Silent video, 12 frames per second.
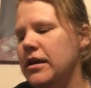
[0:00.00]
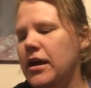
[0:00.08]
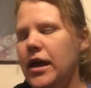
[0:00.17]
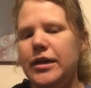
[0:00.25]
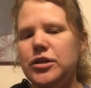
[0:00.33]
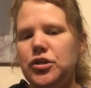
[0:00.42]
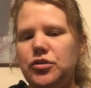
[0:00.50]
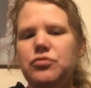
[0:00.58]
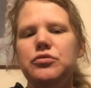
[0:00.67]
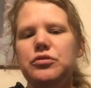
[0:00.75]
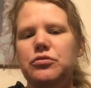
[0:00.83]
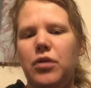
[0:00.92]
a
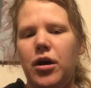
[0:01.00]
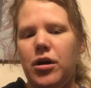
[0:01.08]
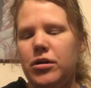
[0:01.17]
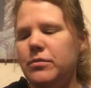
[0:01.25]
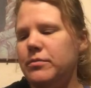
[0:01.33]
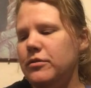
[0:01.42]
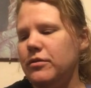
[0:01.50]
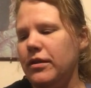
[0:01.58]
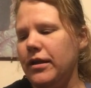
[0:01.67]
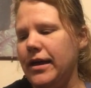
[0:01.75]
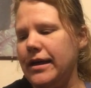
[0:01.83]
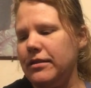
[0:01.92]
true honorable,
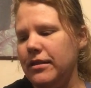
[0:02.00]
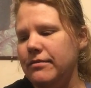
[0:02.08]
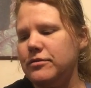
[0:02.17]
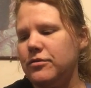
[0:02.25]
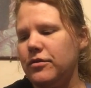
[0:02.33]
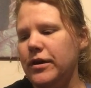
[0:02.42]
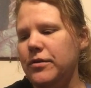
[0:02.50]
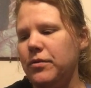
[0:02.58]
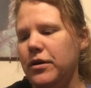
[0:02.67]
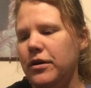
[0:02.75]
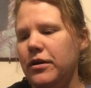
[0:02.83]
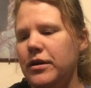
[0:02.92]
like, love story,
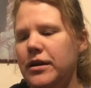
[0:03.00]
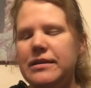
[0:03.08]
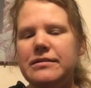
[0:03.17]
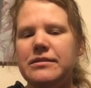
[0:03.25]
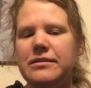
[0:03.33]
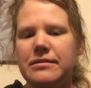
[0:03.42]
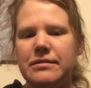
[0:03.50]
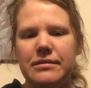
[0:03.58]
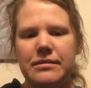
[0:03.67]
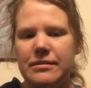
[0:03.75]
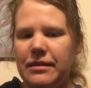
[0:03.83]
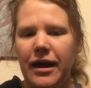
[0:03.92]
where it's just
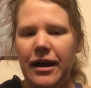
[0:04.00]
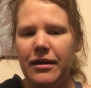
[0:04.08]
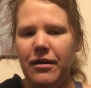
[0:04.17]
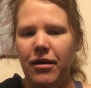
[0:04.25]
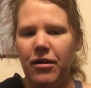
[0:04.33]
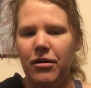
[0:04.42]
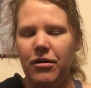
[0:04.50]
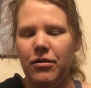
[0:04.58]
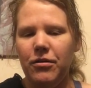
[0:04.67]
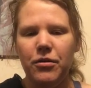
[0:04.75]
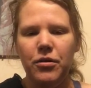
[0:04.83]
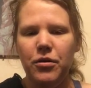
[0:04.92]
not
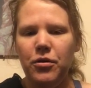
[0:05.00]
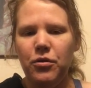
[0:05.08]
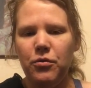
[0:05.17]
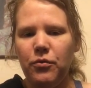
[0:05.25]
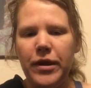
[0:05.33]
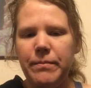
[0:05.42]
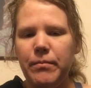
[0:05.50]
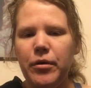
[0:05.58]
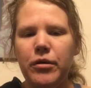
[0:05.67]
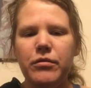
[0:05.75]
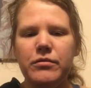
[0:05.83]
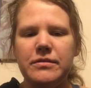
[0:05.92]
all
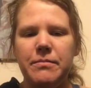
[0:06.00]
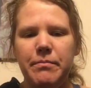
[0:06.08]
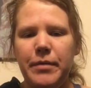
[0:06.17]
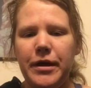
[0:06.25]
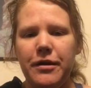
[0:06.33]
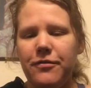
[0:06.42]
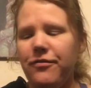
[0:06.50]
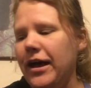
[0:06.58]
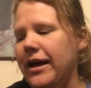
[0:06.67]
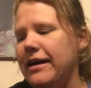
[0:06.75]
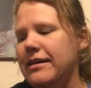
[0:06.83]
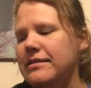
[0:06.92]
rainbows and
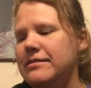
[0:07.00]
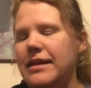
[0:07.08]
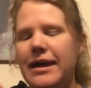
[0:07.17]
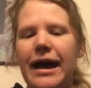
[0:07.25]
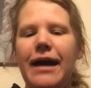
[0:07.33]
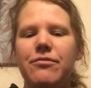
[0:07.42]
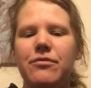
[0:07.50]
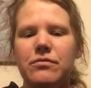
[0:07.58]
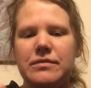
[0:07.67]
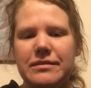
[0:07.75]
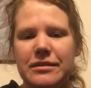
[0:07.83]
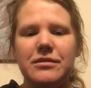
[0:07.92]
butterflies. They have to
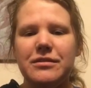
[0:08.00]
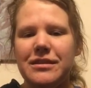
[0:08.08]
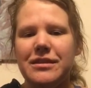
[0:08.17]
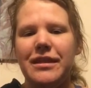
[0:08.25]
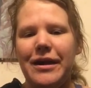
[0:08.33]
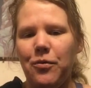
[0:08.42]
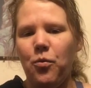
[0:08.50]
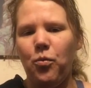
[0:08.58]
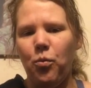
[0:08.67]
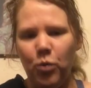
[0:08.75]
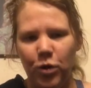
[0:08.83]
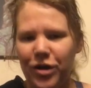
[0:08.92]
seriously, like,
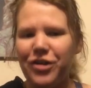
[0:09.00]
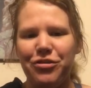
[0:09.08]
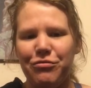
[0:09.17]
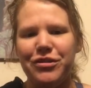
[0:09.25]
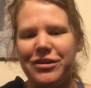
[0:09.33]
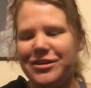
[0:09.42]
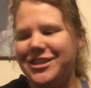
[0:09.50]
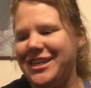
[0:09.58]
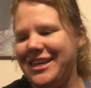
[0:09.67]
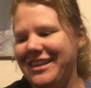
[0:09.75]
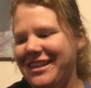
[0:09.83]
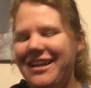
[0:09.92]
work through their
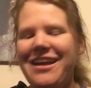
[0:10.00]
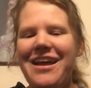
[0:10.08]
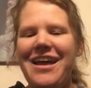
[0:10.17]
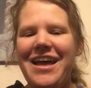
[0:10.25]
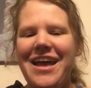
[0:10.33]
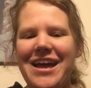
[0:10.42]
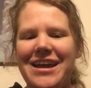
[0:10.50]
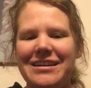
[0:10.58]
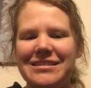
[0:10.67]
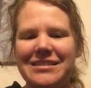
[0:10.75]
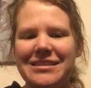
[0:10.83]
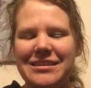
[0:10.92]
shit.
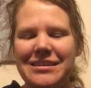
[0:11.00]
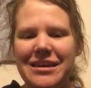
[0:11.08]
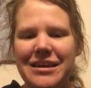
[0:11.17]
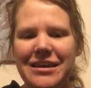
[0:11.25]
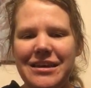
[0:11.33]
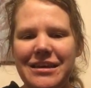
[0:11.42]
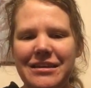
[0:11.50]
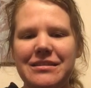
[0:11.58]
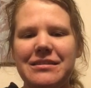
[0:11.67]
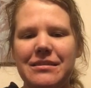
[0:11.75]
And it is